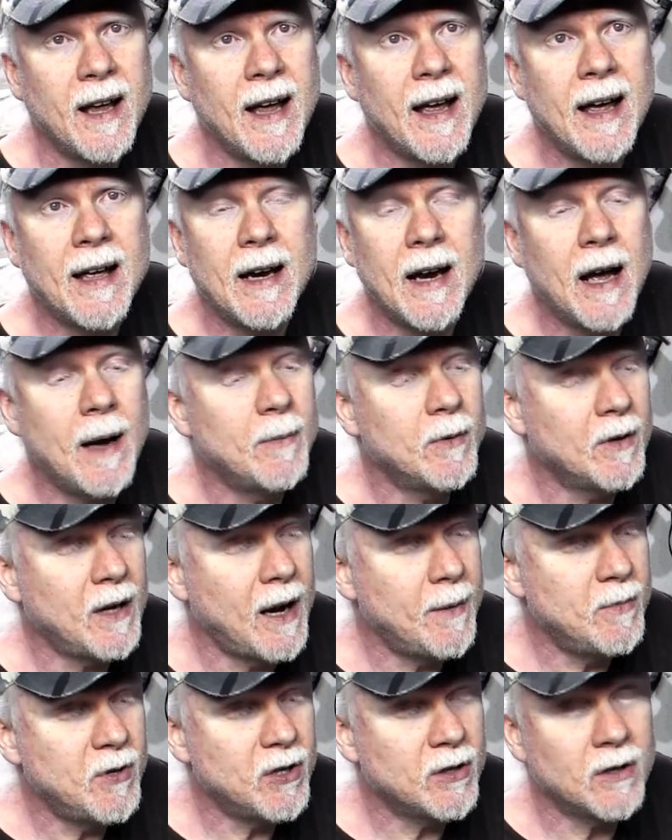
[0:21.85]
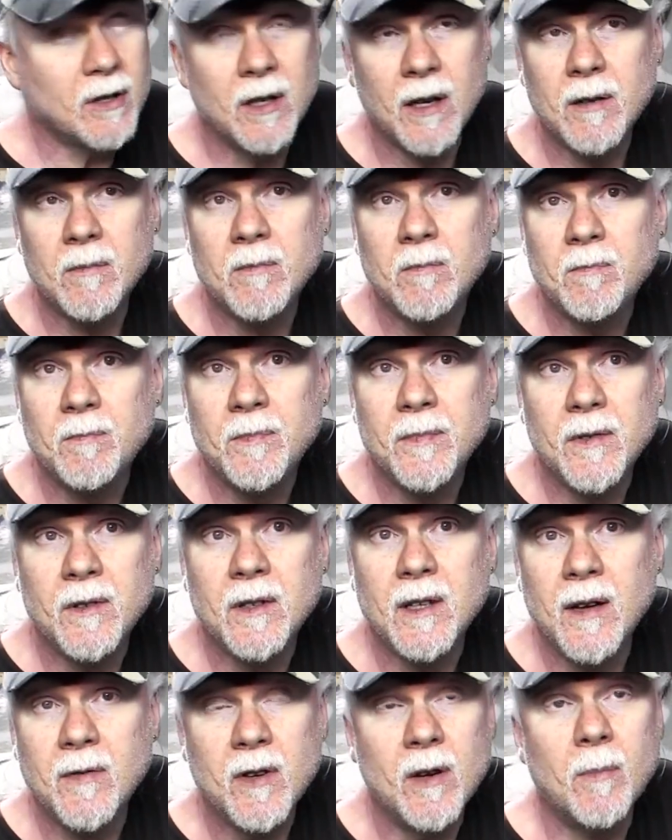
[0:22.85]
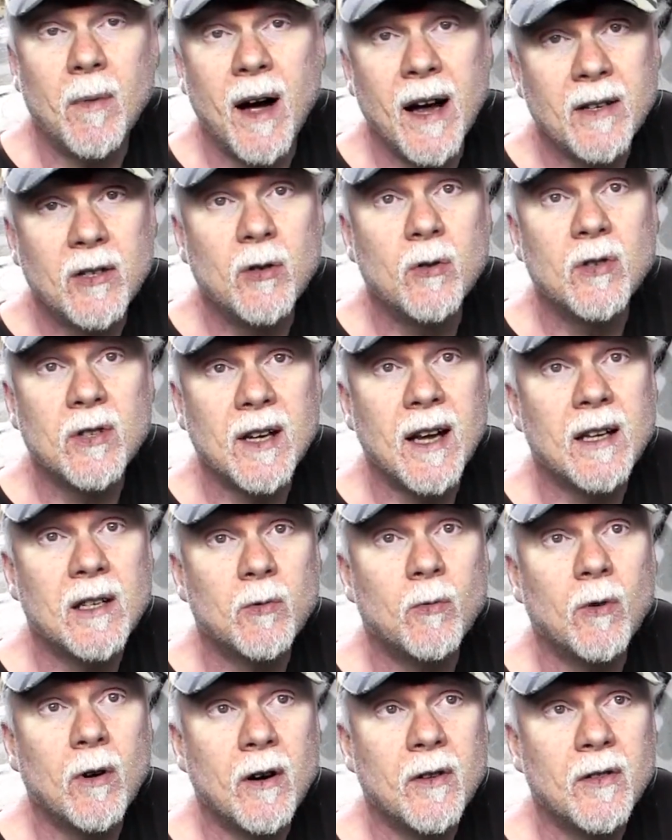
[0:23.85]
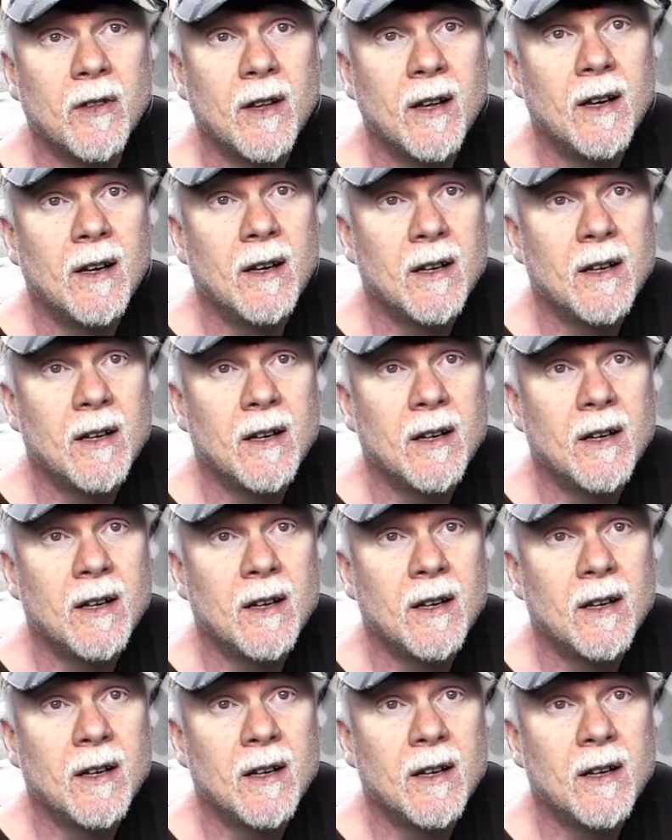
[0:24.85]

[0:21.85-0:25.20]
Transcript: and I'm just going to give you my 2 cents worth